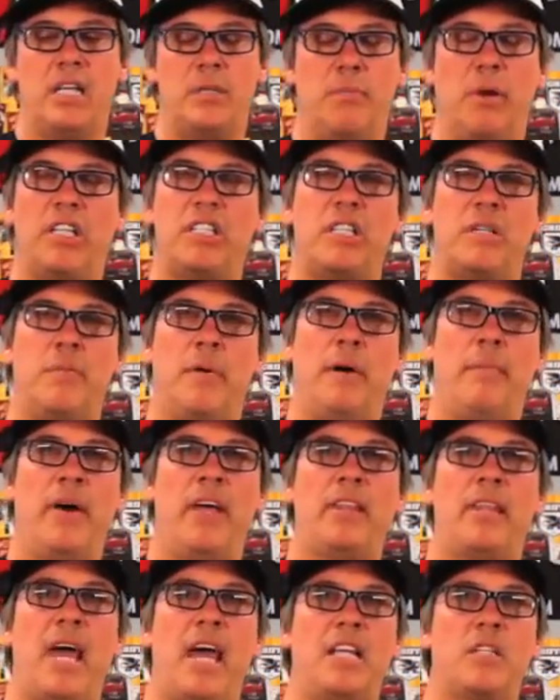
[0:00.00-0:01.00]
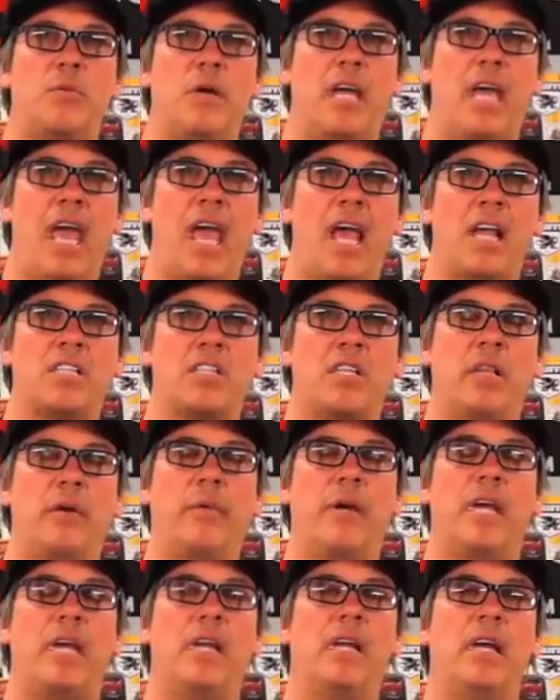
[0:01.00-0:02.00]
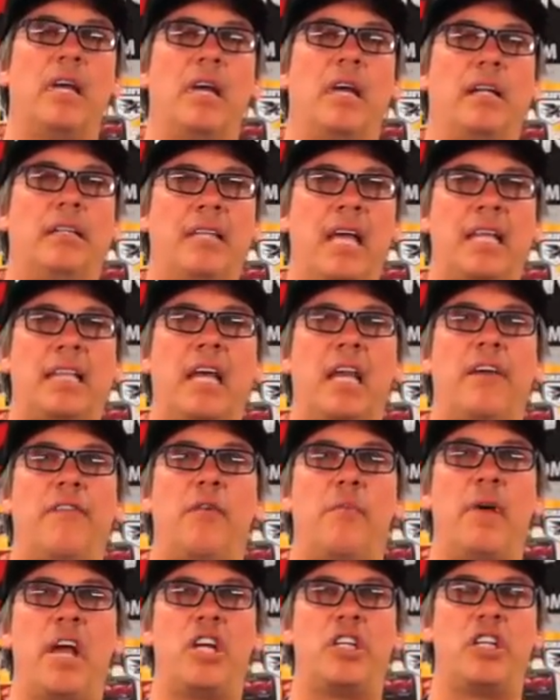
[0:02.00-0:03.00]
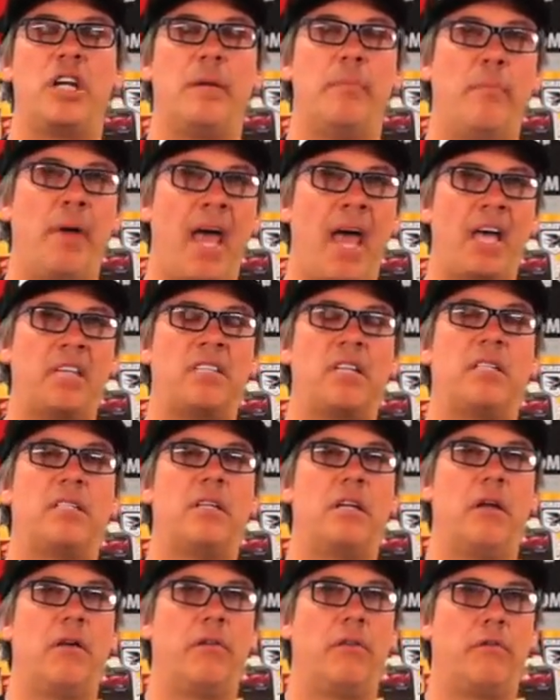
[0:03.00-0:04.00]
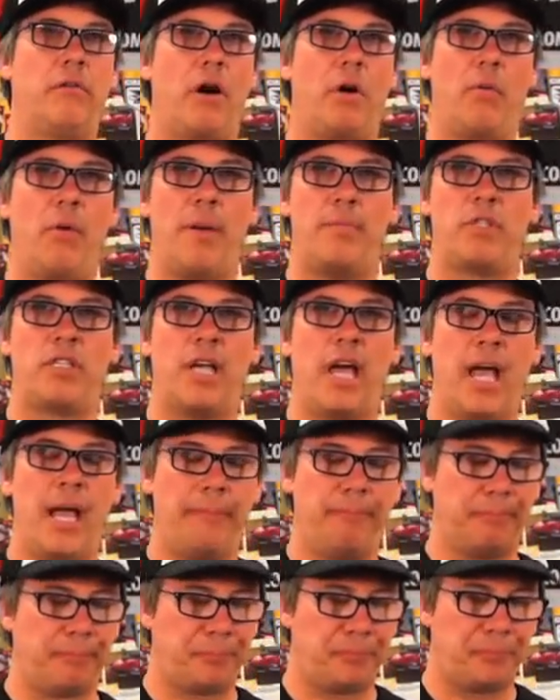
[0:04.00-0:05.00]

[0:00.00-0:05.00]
As much about that as we can so that we can take that information and pass it to you through our website,